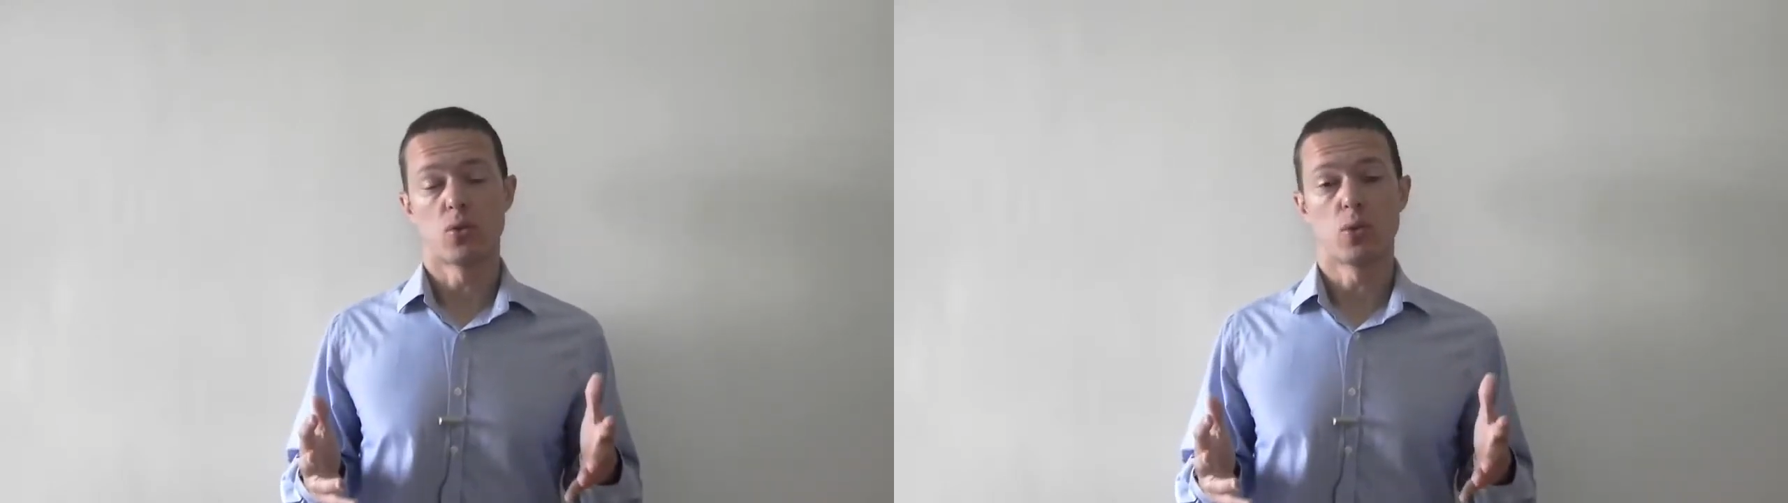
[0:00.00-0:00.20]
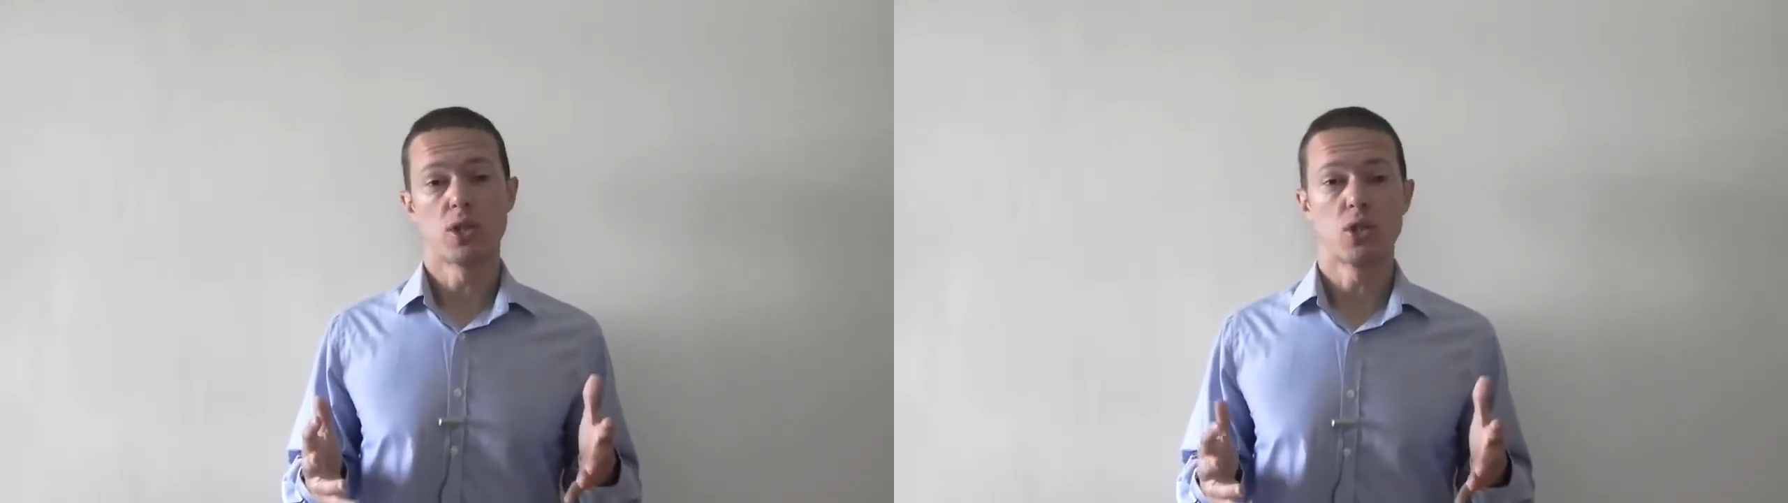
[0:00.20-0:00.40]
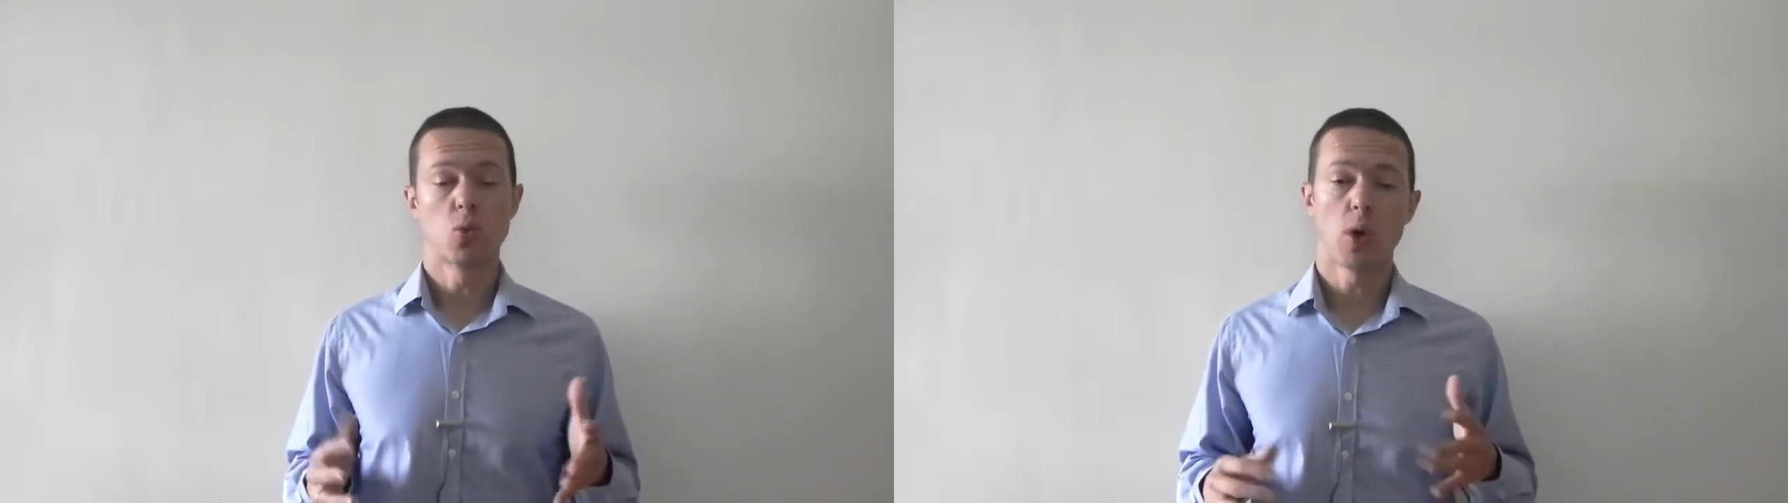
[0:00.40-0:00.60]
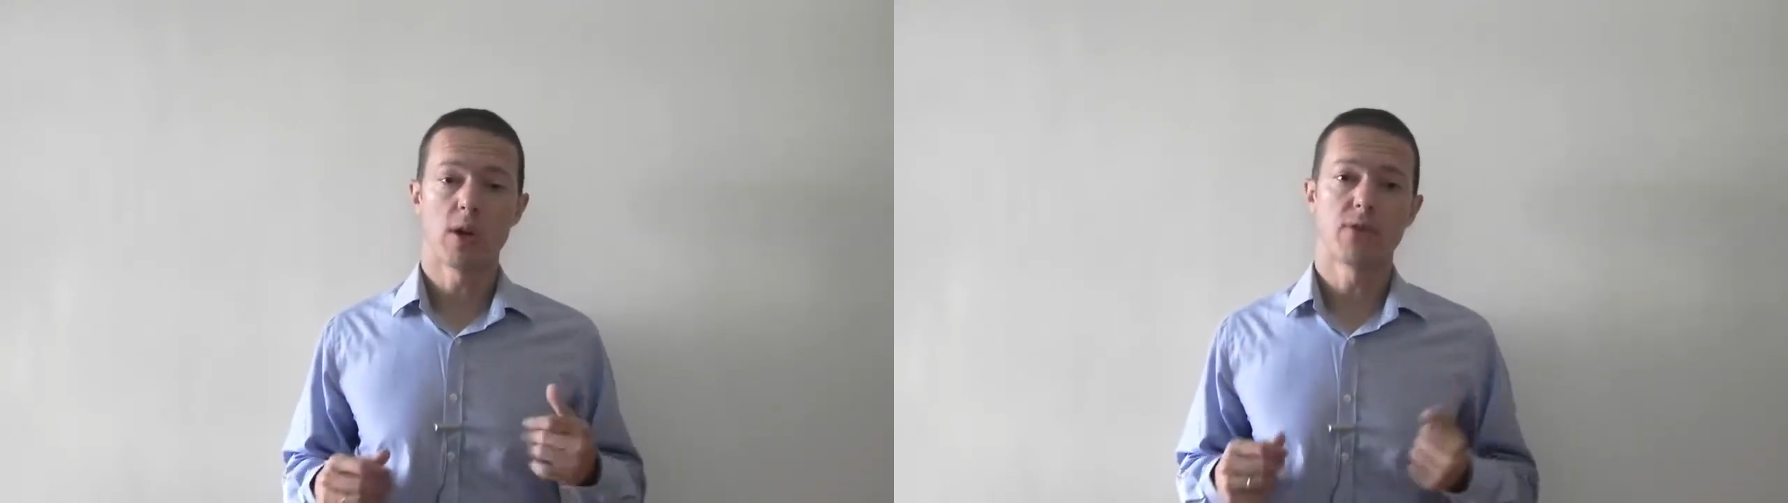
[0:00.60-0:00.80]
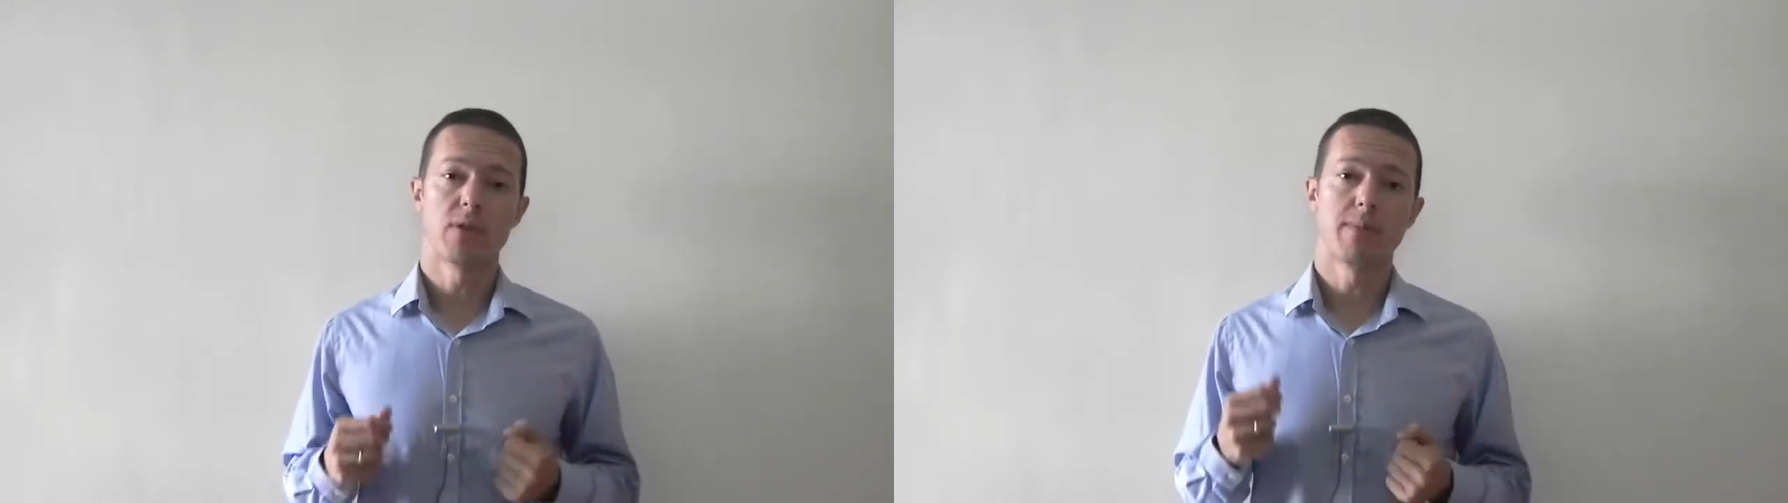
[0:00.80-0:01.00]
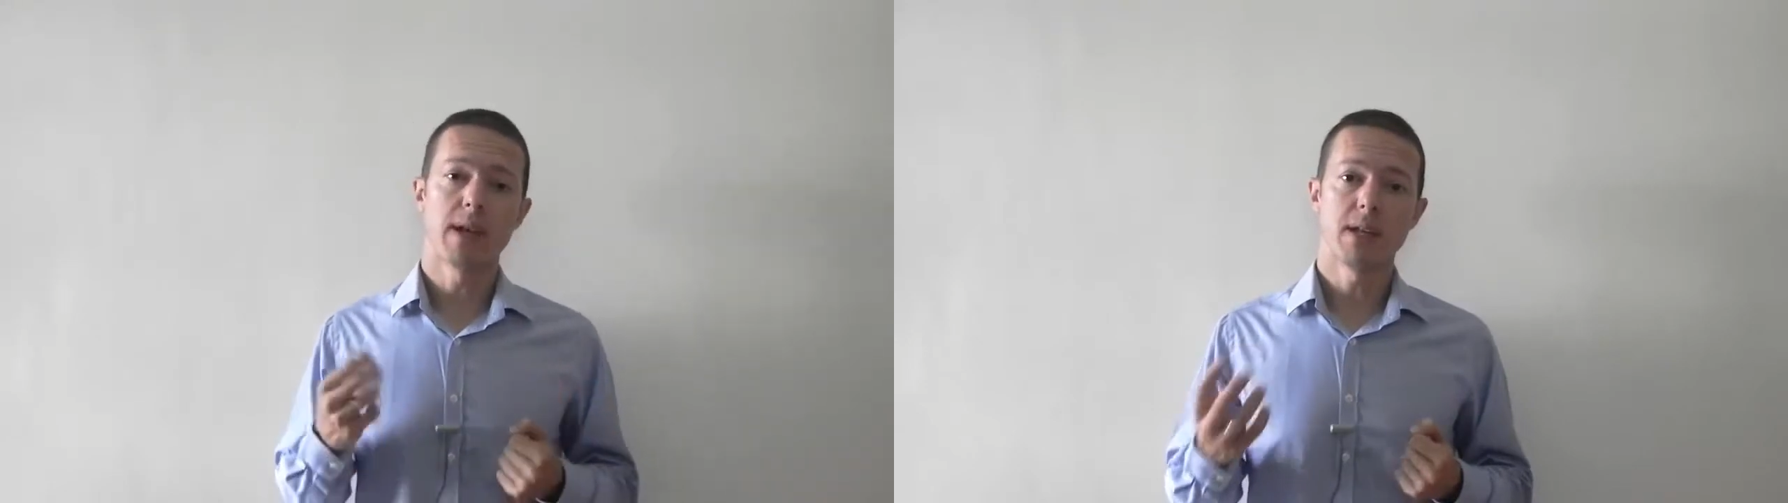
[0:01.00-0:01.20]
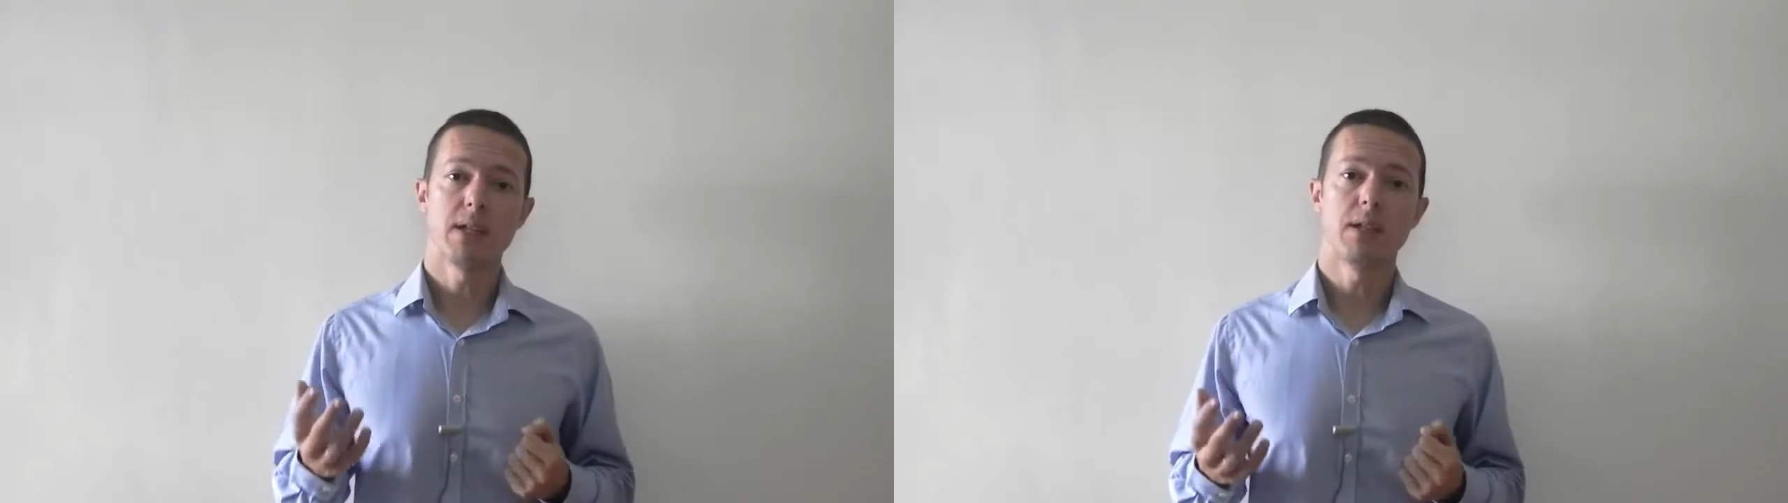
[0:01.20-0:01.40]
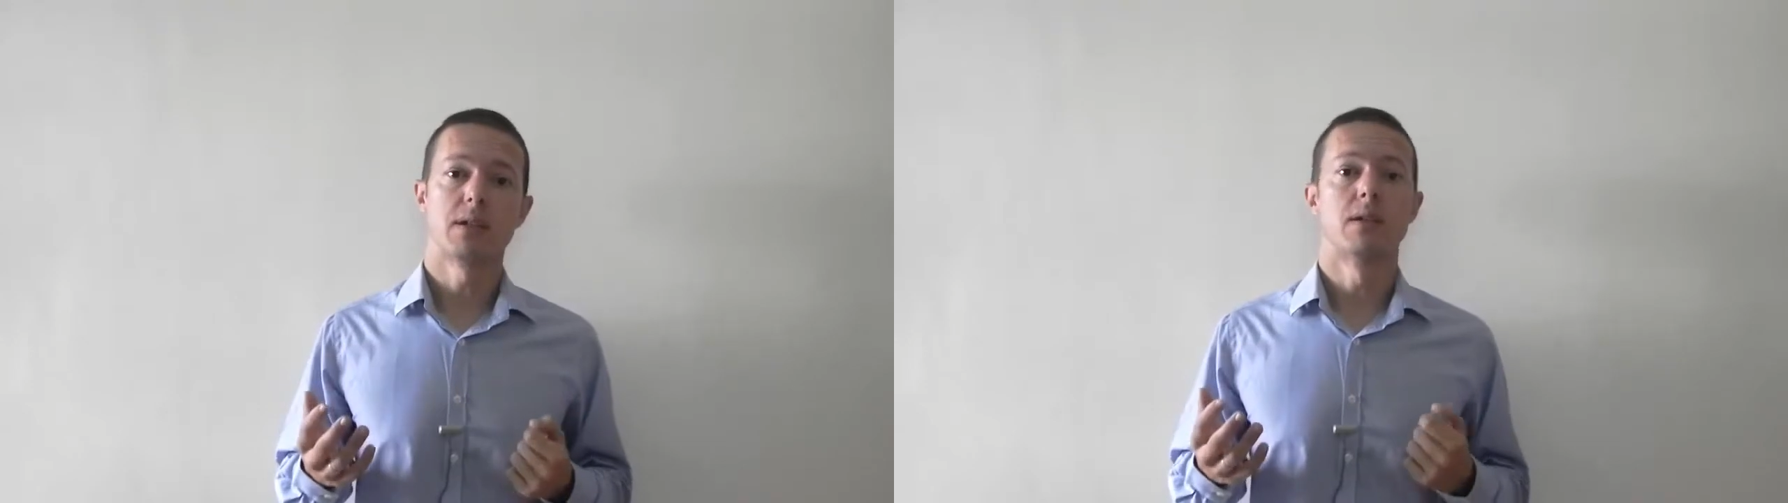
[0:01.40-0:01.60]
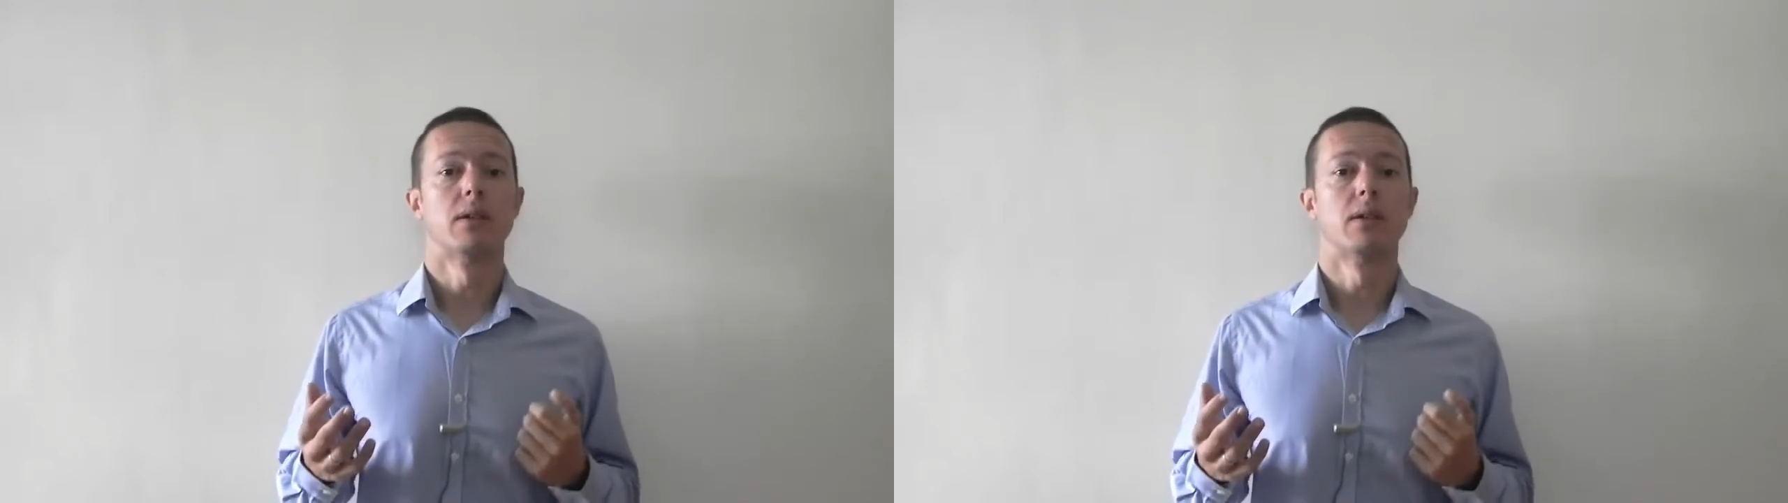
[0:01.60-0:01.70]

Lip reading: which is one of the many